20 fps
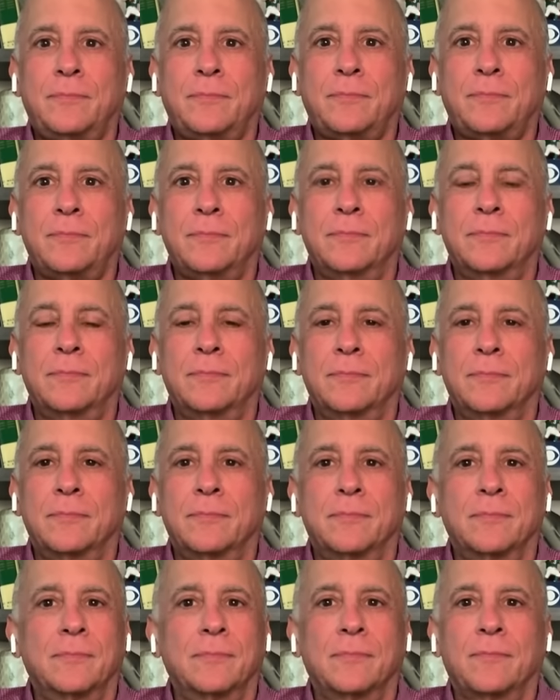
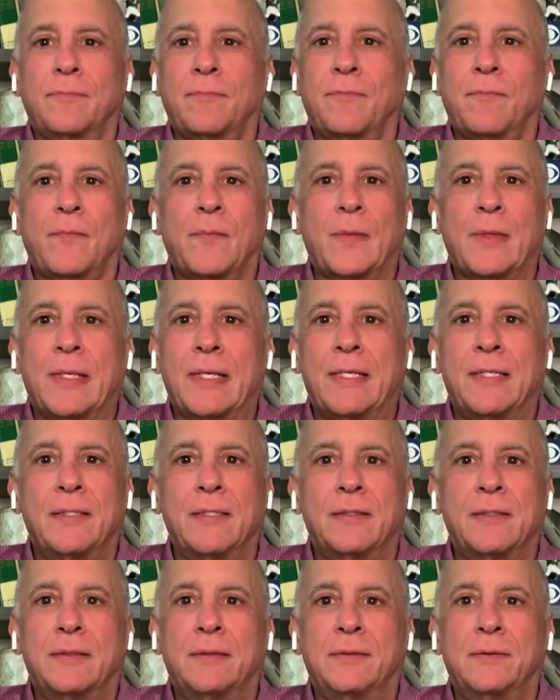
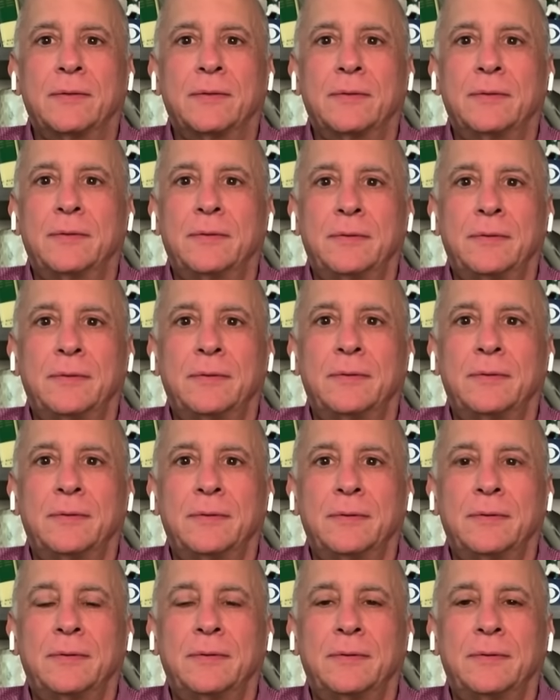
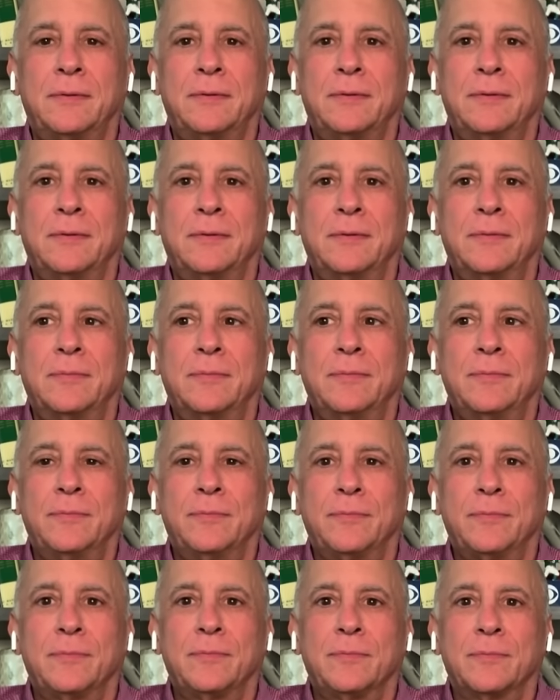
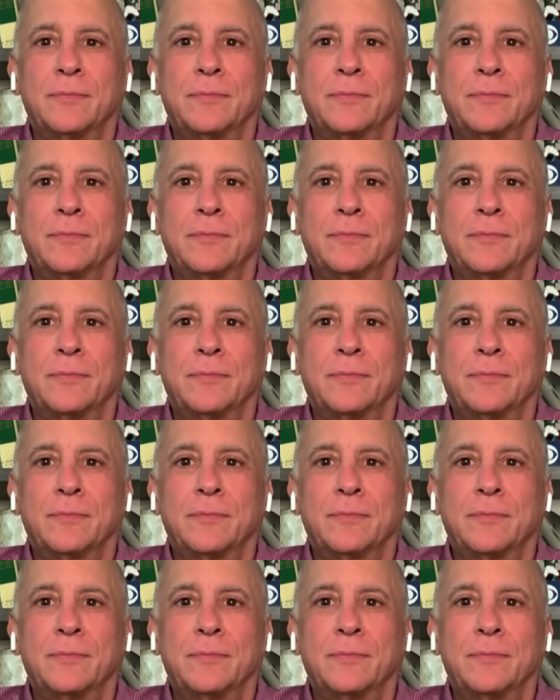No words are spoken by the person on screen.